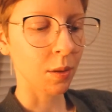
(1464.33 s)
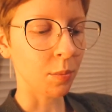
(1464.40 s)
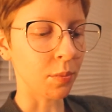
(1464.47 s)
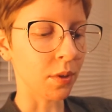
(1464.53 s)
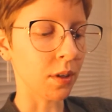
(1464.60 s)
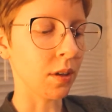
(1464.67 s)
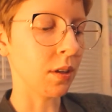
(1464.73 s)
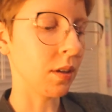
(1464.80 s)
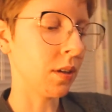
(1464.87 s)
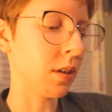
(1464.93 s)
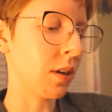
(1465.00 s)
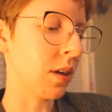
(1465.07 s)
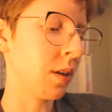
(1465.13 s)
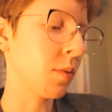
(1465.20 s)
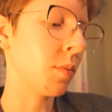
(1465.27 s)
But
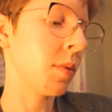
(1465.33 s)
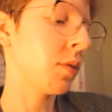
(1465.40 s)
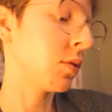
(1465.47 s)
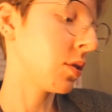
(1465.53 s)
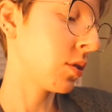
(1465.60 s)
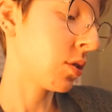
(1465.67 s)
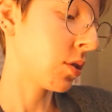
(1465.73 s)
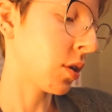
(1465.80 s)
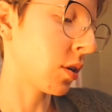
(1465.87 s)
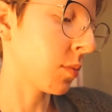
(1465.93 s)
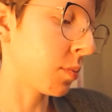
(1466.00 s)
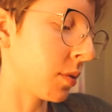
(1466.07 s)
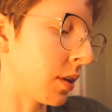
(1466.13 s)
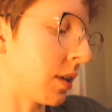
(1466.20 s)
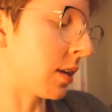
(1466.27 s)
I'm about to
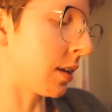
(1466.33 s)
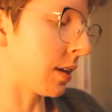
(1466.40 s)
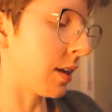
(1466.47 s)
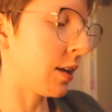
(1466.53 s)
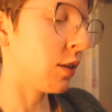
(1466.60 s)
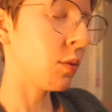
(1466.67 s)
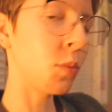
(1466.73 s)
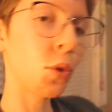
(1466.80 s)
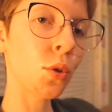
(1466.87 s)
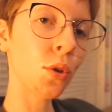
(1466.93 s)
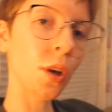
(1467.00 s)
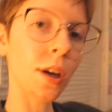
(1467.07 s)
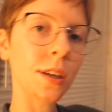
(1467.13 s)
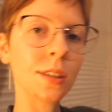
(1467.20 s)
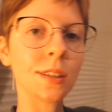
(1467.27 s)
start playing Animal
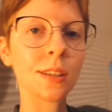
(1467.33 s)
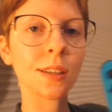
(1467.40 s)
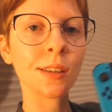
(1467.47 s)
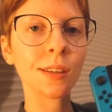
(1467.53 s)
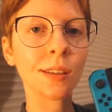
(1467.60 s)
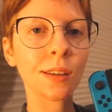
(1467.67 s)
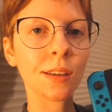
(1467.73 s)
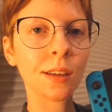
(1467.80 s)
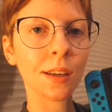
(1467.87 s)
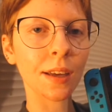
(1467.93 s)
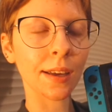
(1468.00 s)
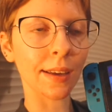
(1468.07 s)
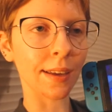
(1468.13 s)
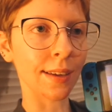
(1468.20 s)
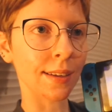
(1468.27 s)
Crossing,
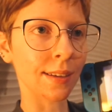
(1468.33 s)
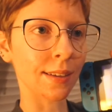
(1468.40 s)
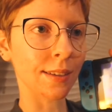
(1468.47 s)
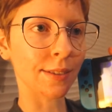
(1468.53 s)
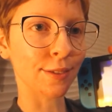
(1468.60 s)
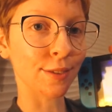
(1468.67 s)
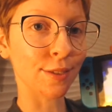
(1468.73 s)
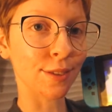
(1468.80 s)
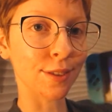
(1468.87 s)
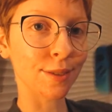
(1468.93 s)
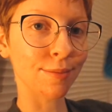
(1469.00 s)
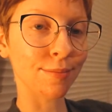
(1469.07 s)
and